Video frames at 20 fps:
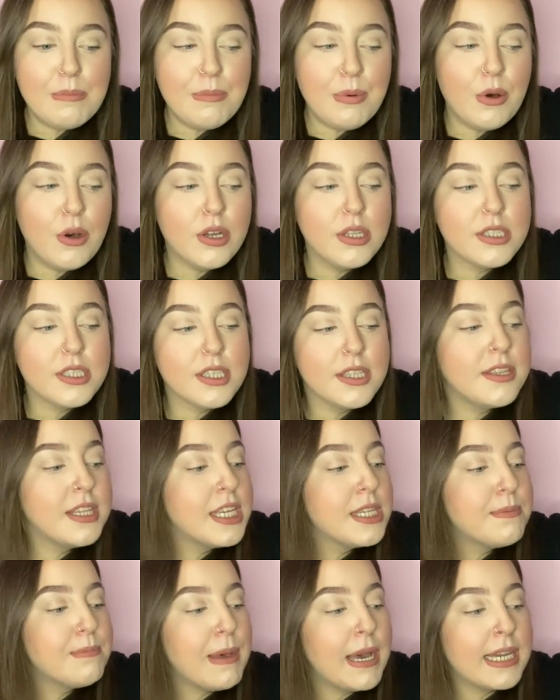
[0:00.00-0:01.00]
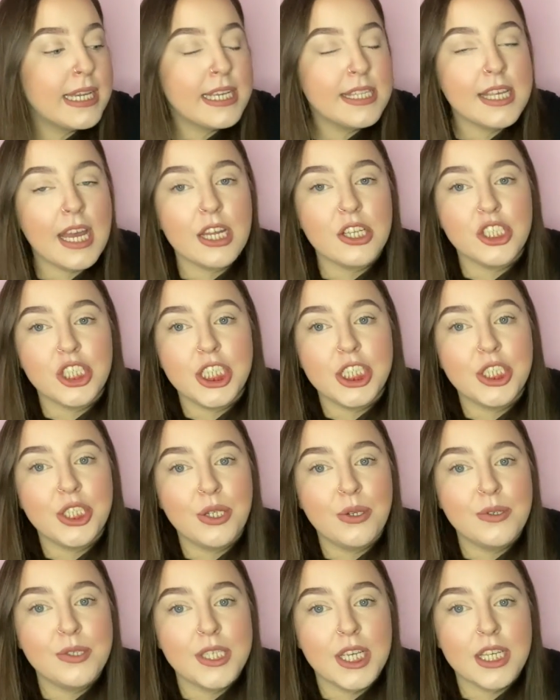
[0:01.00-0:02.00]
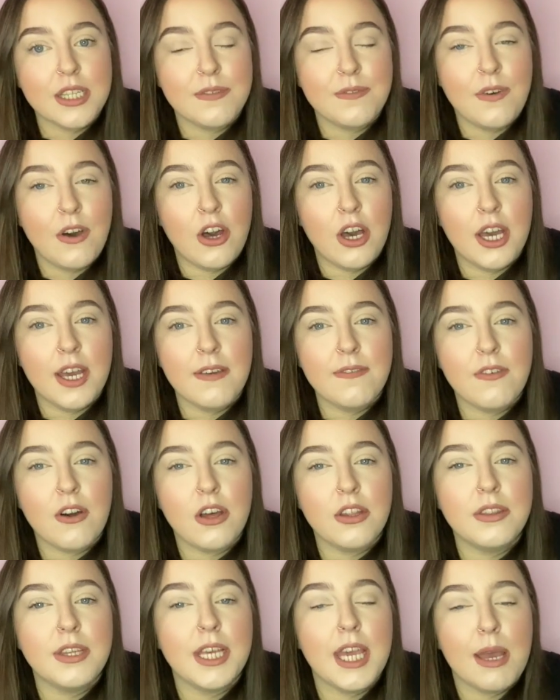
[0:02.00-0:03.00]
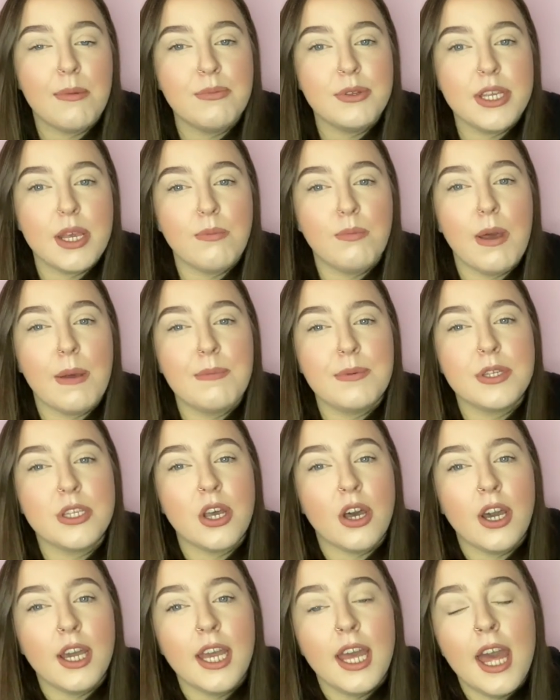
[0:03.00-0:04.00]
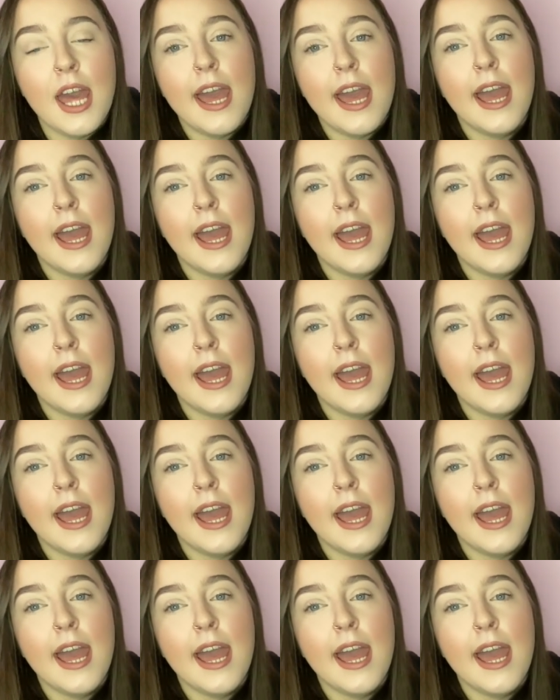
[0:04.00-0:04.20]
but this bag is actually $265 on the MCM website.